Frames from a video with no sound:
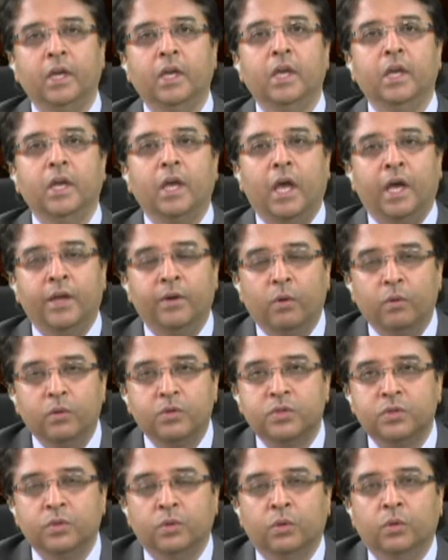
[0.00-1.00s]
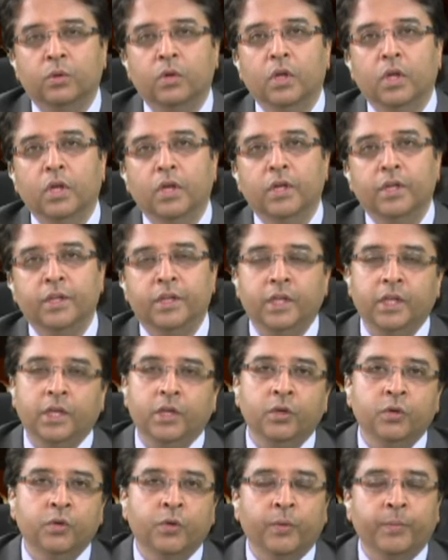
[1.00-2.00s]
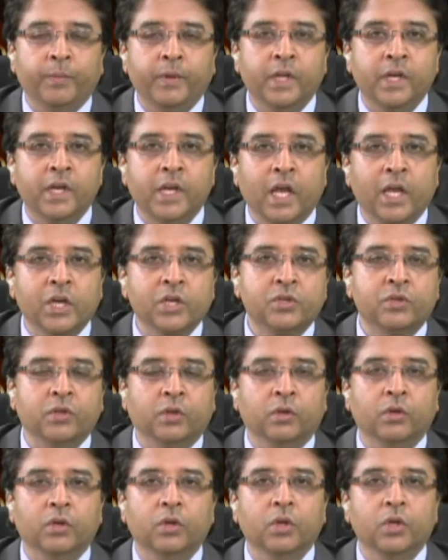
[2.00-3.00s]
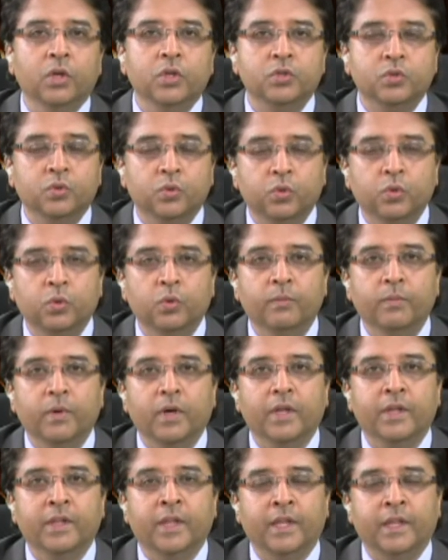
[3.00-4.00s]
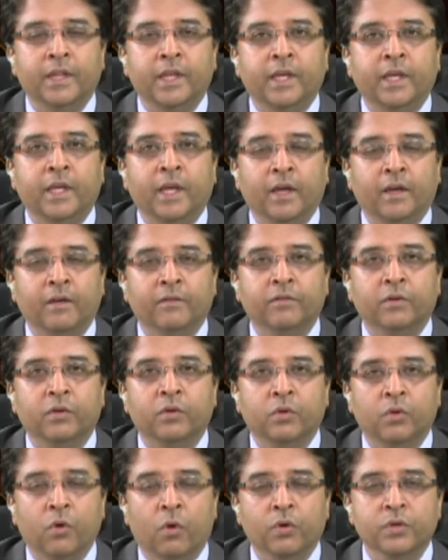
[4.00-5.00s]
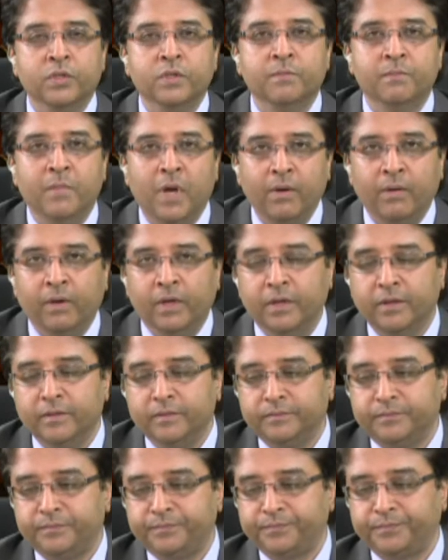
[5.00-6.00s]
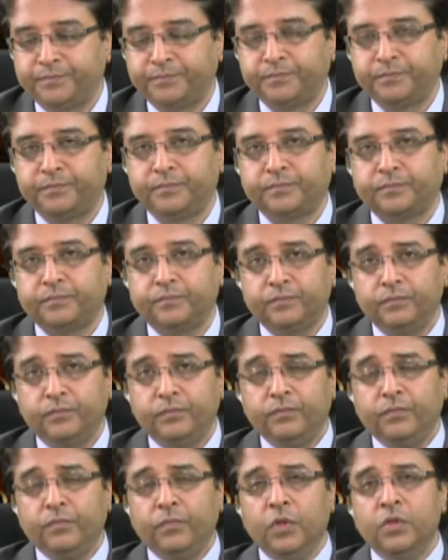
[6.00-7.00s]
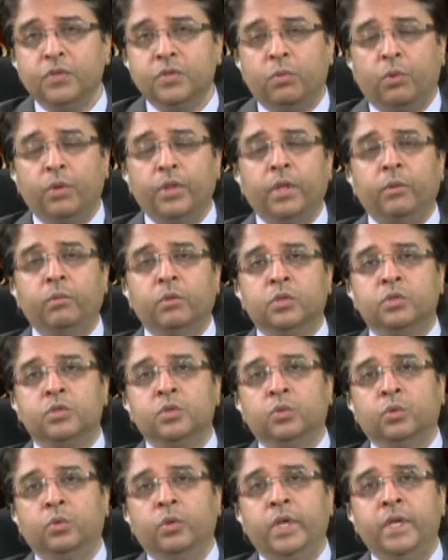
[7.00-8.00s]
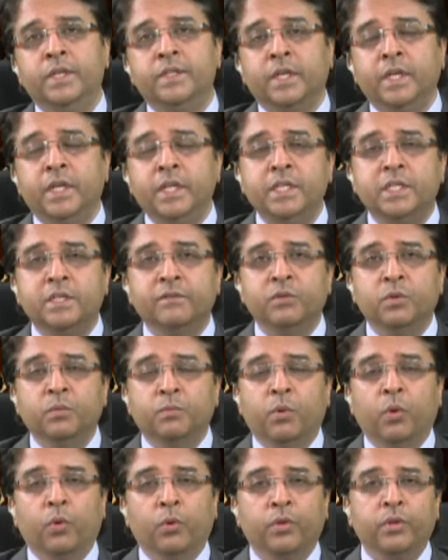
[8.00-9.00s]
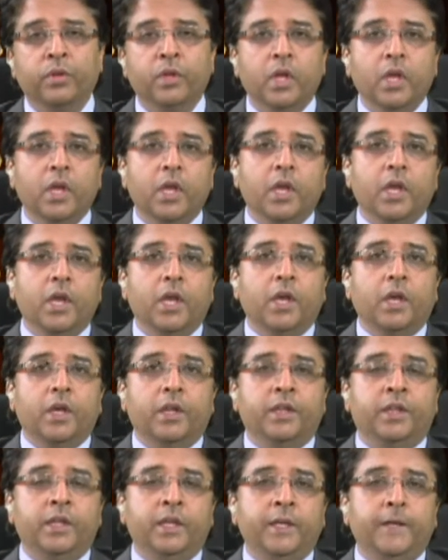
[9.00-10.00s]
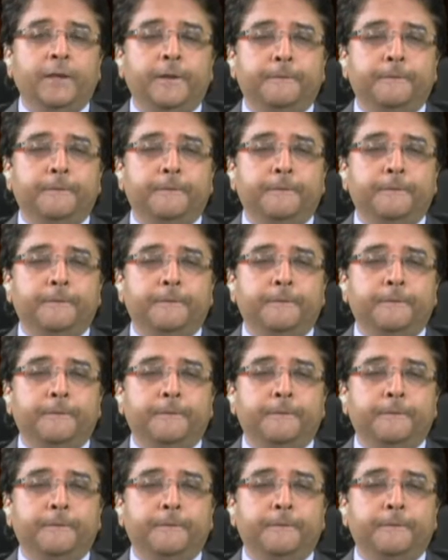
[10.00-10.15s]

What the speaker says: and also the European national to whom that they have got married. So what they will do is interview both. The